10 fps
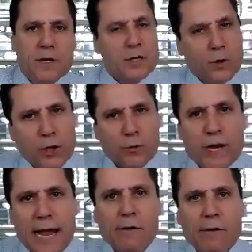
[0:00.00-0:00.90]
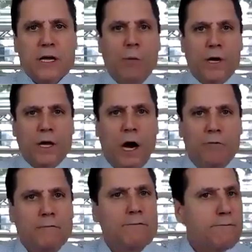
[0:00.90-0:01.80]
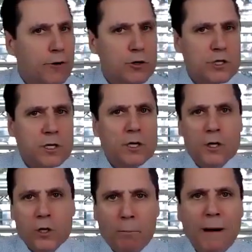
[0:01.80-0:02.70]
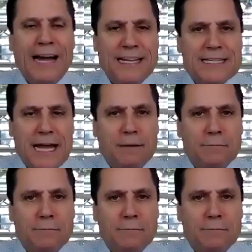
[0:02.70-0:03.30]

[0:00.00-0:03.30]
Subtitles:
There are 3 areas I want to cover. First, your mindset.